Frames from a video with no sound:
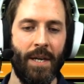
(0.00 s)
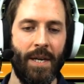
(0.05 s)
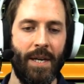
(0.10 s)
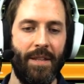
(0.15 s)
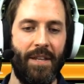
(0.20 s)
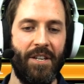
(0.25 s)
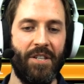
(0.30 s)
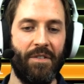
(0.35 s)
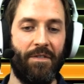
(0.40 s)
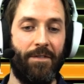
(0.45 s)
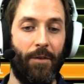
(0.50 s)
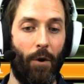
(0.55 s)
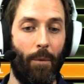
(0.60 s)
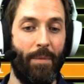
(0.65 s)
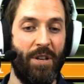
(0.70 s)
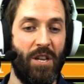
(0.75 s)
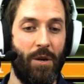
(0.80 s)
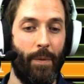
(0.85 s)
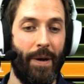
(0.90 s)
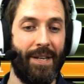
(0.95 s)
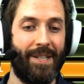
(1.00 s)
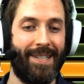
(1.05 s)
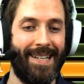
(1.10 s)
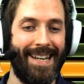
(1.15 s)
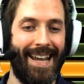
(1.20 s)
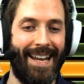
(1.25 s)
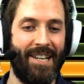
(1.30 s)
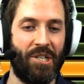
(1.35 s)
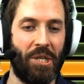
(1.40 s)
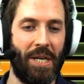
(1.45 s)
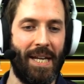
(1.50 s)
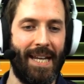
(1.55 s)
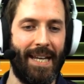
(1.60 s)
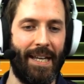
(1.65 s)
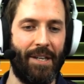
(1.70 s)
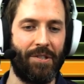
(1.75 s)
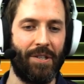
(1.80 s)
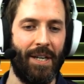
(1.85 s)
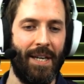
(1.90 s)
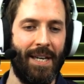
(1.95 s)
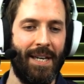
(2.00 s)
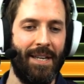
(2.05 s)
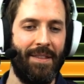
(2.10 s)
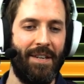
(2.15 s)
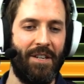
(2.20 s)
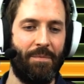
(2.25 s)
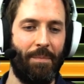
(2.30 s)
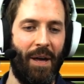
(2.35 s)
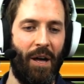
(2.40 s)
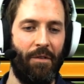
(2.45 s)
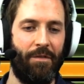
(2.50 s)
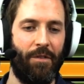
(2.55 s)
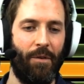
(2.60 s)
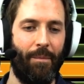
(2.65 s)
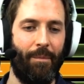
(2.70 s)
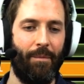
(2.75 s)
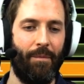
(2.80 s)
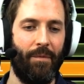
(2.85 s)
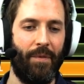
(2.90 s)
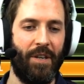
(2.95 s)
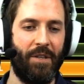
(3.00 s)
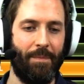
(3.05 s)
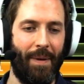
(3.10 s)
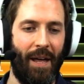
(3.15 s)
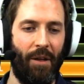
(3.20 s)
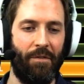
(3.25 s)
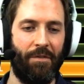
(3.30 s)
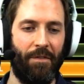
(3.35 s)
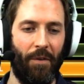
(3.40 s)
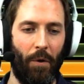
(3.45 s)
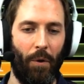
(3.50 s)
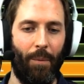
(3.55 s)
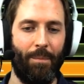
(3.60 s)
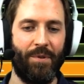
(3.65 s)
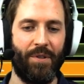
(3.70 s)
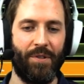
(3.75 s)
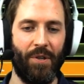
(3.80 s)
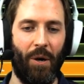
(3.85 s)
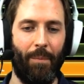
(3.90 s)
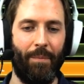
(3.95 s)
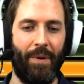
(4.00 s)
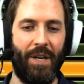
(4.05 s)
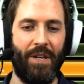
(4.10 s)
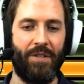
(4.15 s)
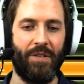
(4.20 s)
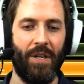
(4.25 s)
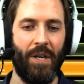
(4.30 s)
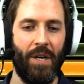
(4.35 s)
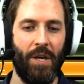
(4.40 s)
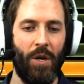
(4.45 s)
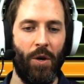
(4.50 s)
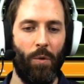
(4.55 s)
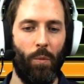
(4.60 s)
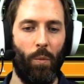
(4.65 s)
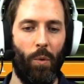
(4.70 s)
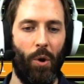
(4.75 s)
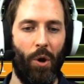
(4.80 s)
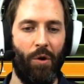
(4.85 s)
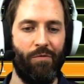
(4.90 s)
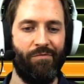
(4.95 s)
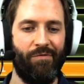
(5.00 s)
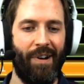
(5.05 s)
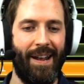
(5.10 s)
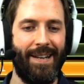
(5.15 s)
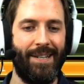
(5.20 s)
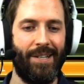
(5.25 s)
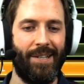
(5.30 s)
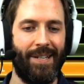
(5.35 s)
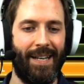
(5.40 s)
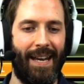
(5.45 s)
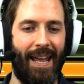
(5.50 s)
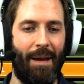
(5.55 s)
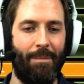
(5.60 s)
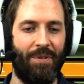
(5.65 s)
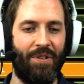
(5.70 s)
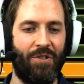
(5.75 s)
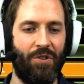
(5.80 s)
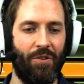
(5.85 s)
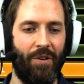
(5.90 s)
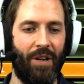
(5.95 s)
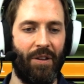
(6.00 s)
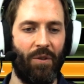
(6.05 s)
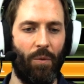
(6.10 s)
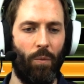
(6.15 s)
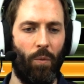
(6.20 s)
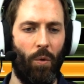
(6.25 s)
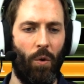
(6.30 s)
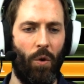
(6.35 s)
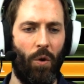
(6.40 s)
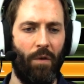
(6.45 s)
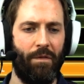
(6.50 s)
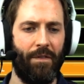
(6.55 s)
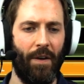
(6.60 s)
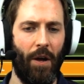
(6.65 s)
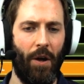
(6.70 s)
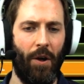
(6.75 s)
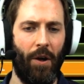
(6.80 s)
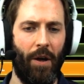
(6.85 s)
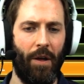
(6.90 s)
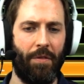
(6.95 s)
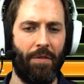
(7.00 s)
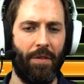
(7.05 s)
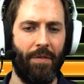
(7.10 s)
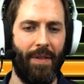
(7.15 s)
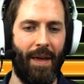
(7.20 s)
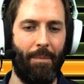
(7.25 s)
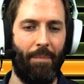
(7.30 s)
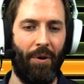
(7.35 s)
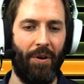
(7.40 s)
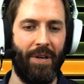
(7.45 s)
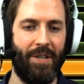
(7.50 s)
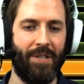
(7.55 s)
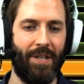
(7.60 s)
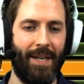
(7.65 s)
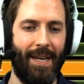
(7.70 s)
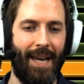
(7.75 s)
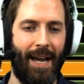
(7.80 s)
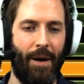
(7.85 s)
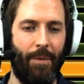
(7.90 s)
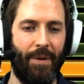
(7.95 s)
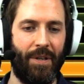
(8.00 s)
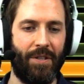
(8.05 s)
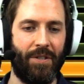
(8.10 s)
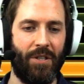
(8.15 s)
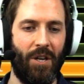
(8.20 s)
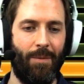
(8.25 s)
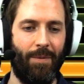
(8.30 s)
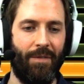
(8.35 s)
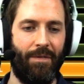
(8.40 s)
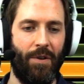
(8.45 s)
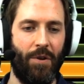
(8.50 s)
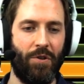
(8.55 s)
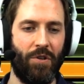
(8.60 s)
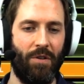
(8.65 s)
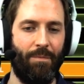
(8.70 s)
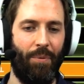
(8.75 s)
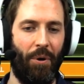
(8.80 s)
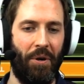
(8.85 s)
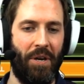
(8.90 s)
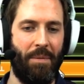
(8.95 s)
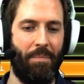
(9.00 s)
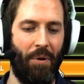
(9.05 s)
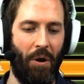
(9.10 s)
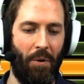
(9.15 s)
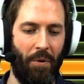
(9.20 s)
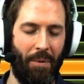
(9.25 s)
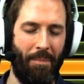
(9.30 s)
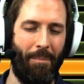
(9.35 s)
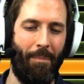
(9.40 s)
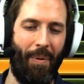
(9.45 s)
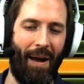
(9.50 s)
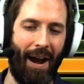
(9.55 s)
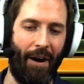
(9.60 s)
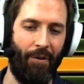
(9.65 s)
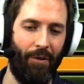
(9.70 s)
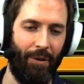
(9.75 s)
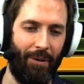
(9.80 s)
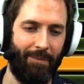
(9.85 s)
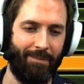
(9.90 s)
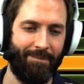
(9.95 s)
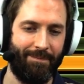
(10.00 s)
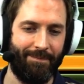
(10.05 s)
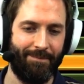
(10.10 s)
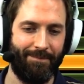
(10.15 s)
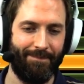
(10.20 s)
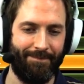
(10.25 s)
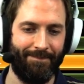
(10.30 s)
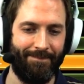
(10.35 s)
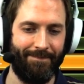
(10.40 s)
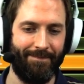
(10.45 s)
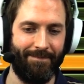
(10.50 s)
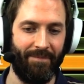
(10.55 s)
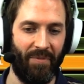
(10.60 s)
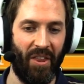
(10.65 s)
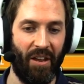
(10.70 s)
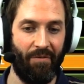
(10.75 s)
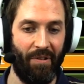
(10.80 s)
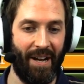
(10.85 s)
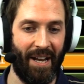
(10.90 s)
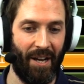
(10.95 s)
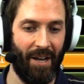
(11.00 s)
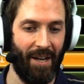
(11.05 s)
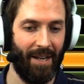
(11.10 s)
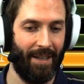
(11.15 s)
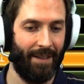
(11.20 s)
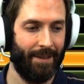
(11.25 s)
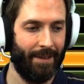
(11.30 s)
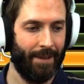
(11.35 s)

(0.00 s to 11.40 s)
These are former UAC engineers. These malformed zombies were rendered inept during the war for Earth. Their bodies are now a disturbing fusion of body, bone, and barrel. They really are.